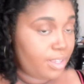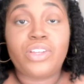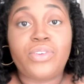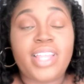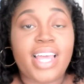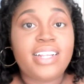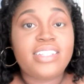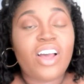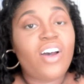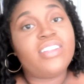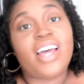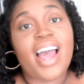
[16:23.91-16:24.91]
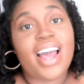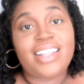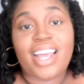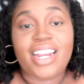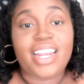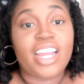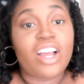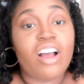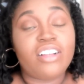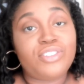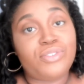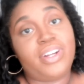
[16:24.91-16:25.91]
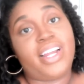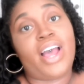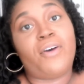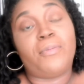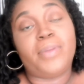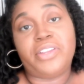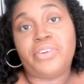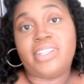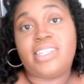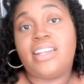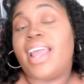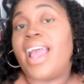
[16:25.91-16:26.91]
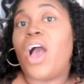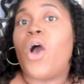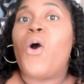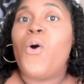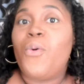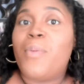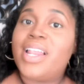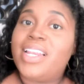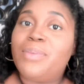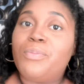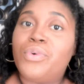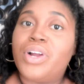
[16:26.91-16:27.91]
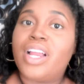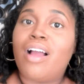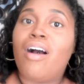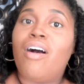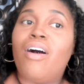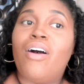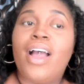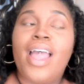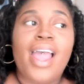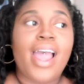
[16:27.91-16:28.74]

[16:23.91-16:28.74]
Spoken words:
So that is all the highlighting and contouring I will be doing today. I hope I didn't bore y'all.